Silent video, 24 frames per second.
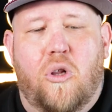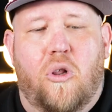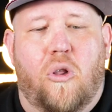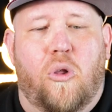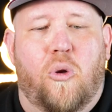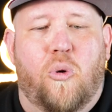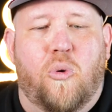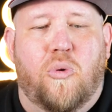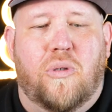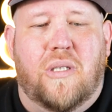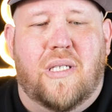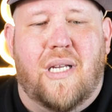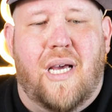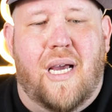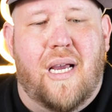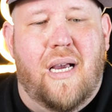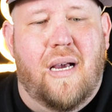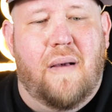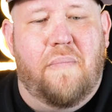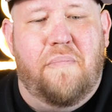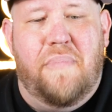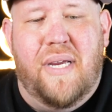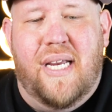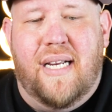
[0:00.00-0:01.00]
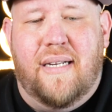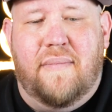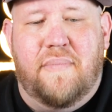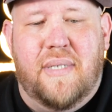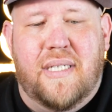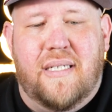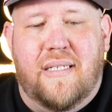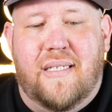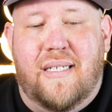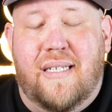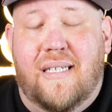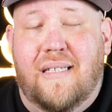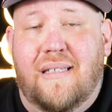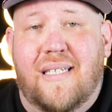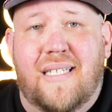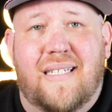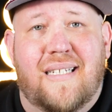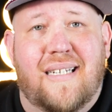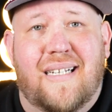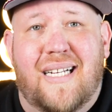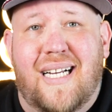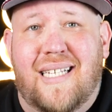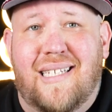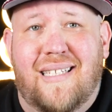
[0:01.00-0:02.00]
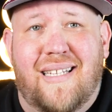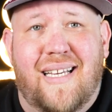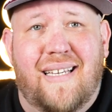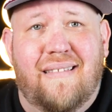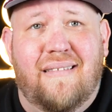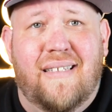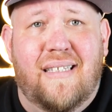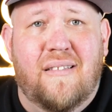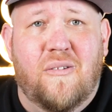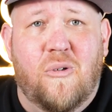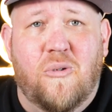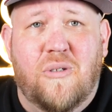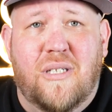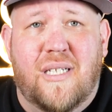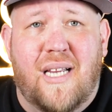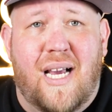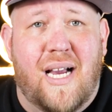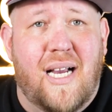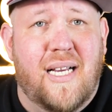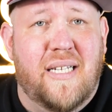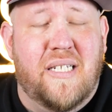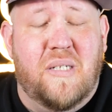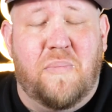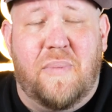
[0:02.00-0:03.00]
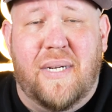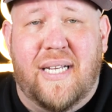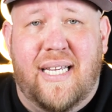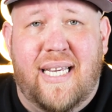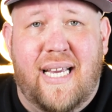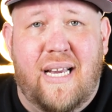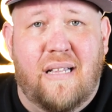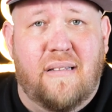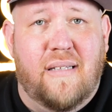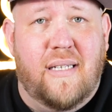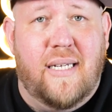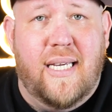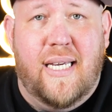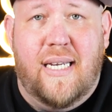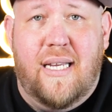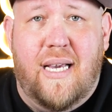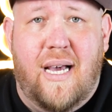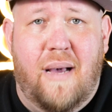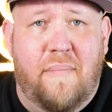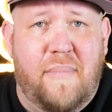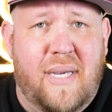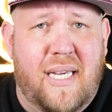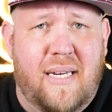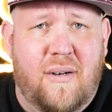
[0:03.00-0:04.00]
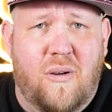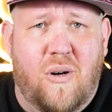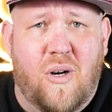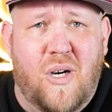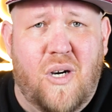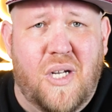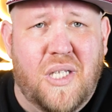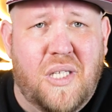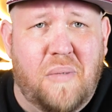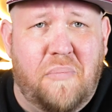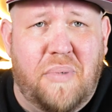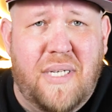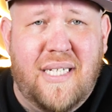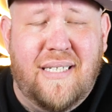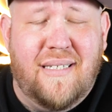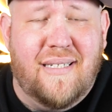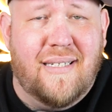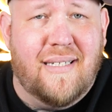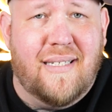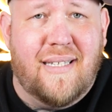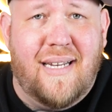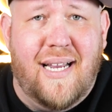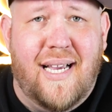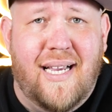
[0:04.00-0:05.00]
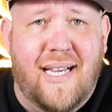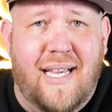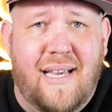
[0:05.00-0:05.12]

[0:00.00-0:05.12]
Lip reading: Luke Zion Big Byzantine. Listen, guys, lately Luke Zion's been killing it. I mean, all the pieces that I